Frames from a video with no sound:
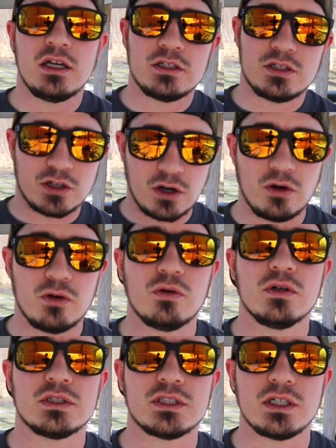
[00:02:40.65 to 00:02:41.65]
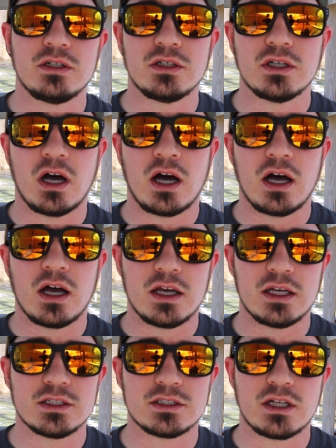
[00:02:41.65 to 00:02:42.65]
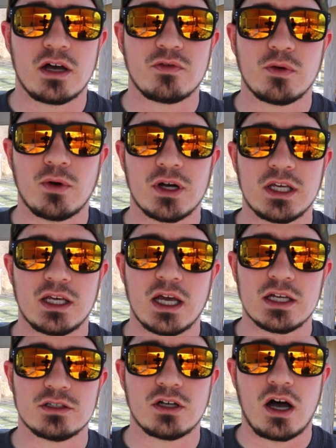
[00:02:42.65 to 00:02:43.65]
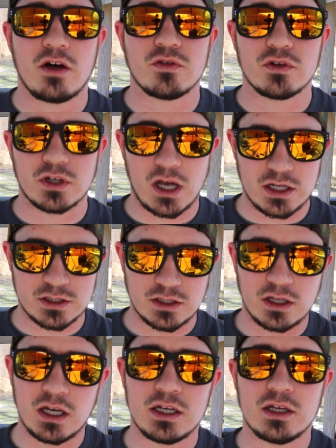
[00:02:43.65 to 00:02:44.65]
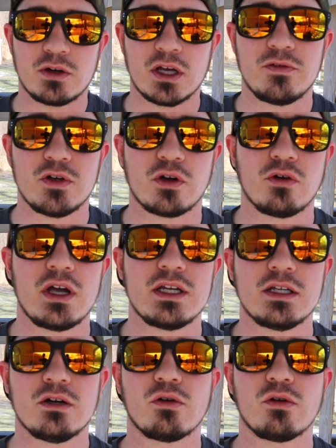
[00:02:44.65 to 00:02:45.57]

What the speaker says: to go see his stuff and what he has to offer, guys, and he'll give you a great deal.